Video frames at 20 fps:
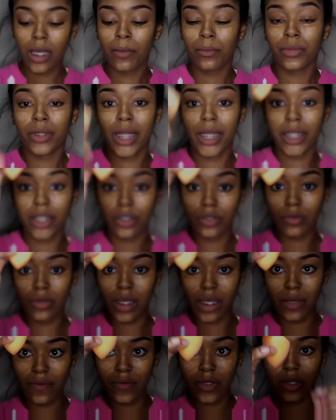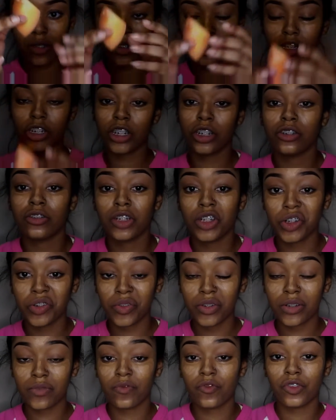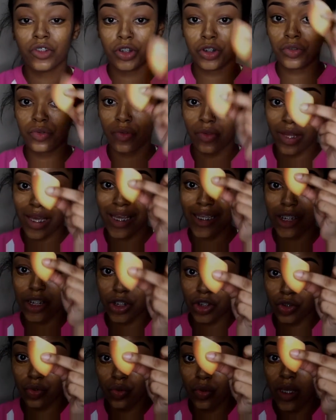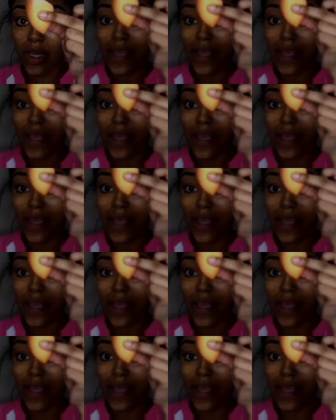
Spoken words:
but I do have an alternative to that too.